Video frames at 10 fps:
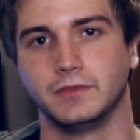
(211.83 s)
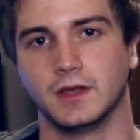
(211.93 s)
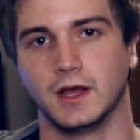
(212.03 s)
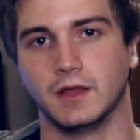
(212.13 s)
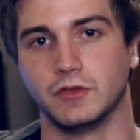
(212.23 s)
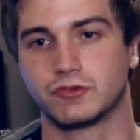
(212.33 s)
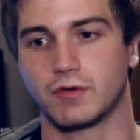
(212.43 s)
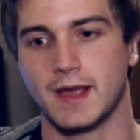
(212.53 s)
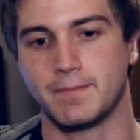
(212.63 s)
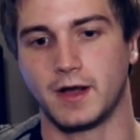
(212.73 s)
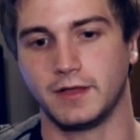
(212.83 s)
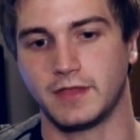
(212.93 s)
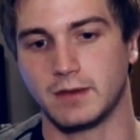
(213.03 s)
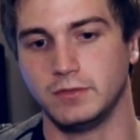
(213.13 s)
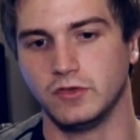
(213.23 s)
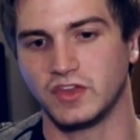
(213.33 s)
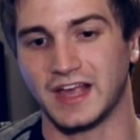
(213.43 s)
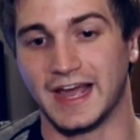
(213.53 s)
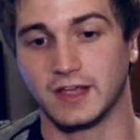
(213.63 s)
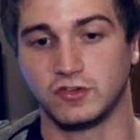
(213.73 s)
The tripod that I'm using,
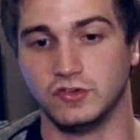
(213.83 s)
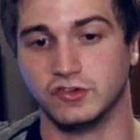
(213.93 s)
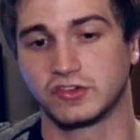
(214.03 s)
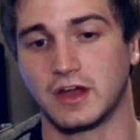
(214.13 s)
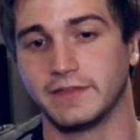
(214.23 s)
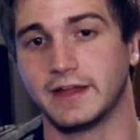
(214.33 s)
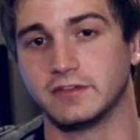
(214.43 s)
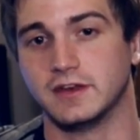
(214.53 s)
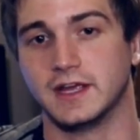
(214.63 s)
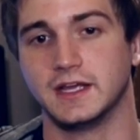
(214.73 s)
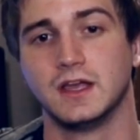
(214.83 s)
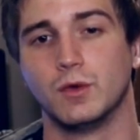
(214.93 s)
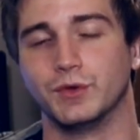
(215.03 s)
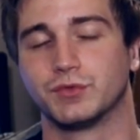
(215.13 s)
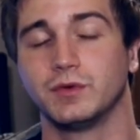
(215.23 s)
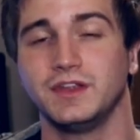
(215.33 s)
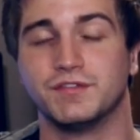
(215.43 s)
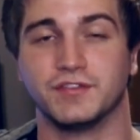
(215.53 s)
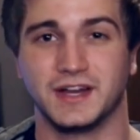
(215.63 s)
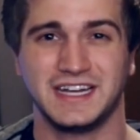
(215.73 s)
I actually just got that today. What's really
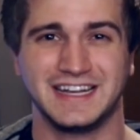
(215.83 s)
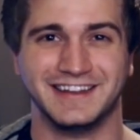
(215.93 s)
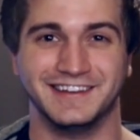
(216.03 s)
funny,